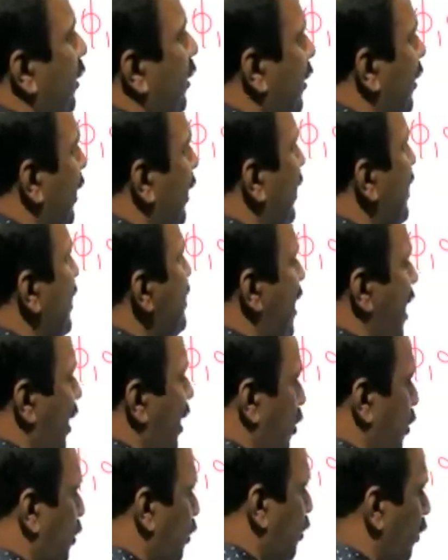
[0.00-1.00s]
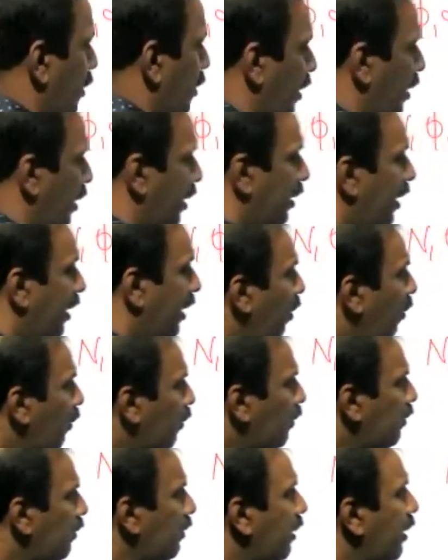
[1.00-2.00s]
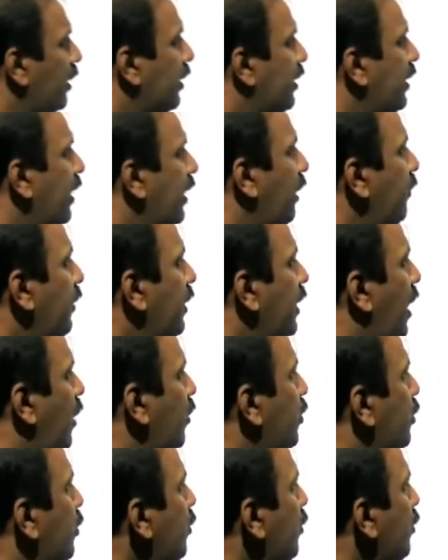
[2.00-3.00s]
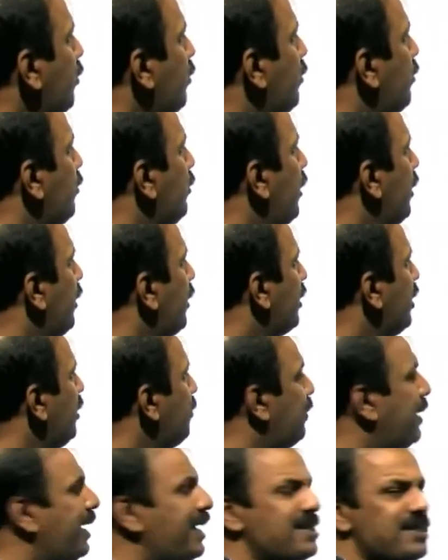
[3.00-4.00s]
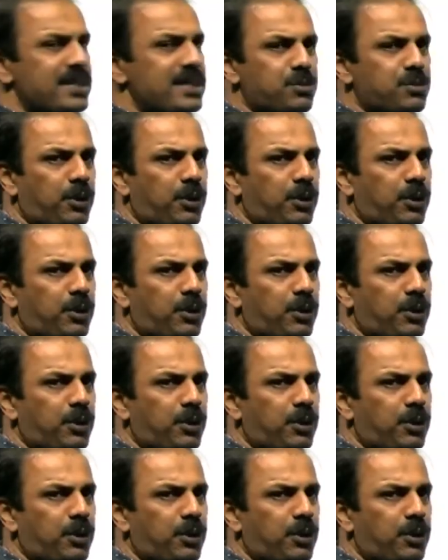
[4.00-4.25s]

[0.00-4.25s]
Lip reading: That is I2. Now, here we have to replace this